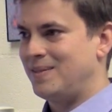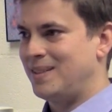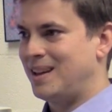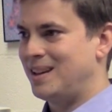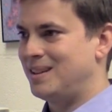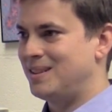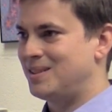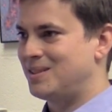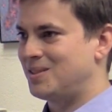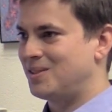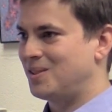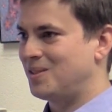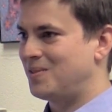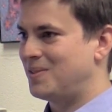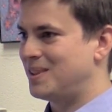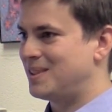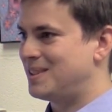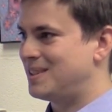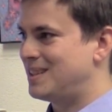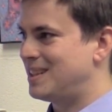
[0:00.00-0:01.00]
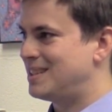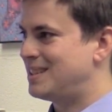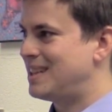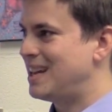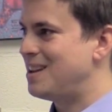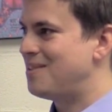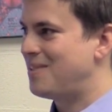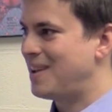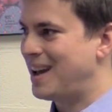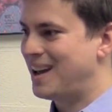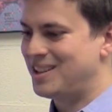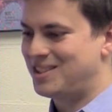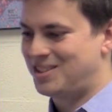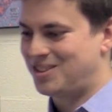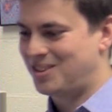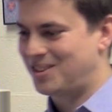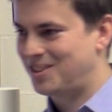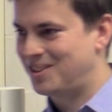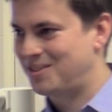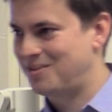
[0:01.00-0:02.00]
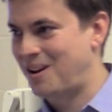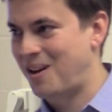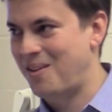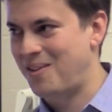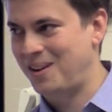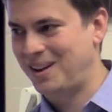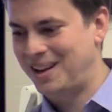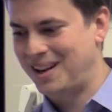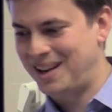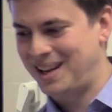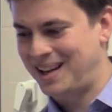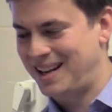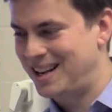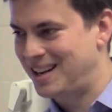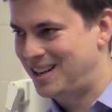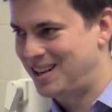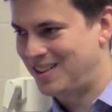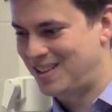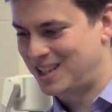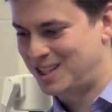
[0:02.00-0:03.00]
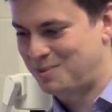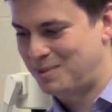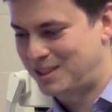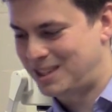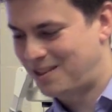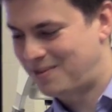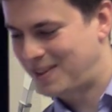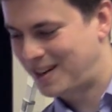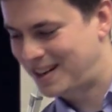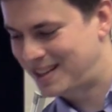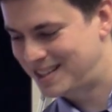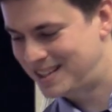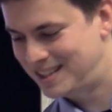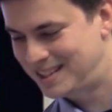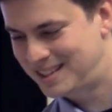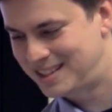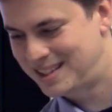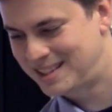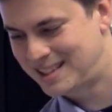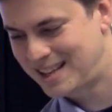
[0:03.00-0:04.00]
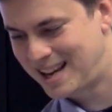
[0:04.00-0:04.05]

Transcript: And sort of the safe answer, rather than getting into the specifics, is to